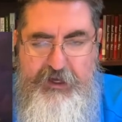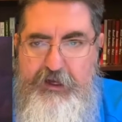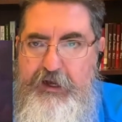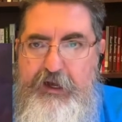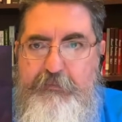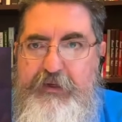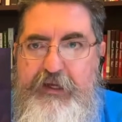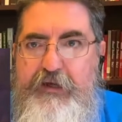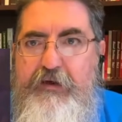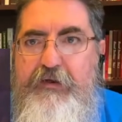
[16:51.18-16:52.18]
I
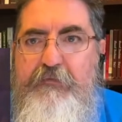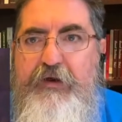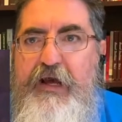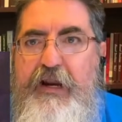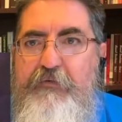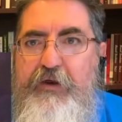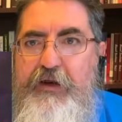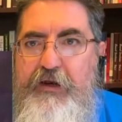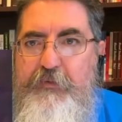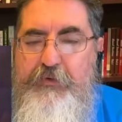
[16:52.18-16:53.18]
mean, we're not outrunning
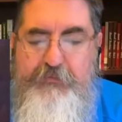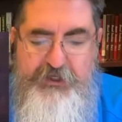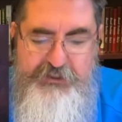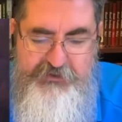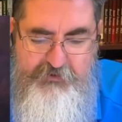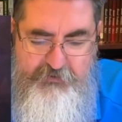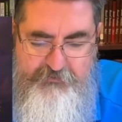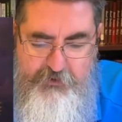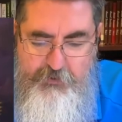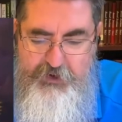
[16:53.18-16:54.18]
a leopard, much less one with
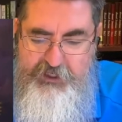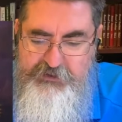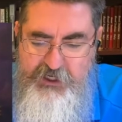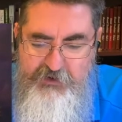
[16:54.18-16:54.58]
4 wings.